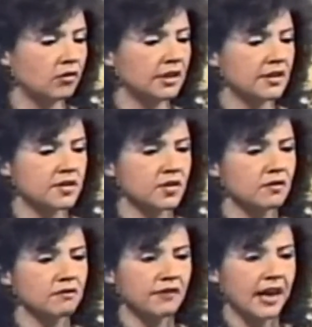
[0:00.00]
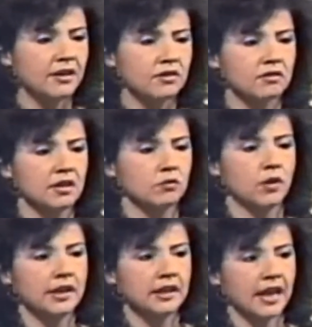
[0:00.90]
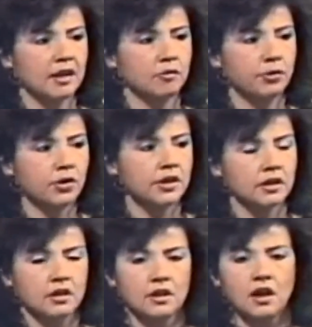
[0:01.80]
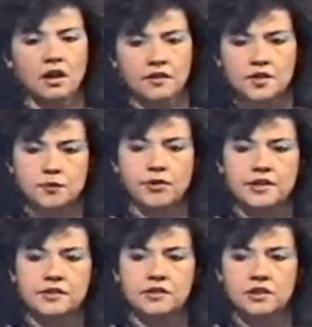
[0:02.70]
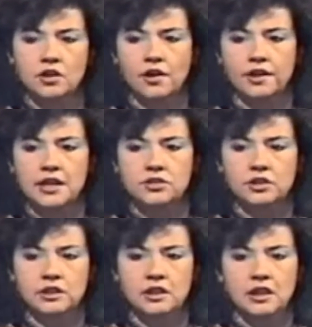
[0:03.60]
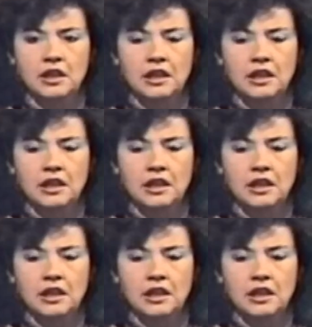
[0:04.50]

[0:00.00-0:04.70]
only a certain value that one can put on this present incarnation.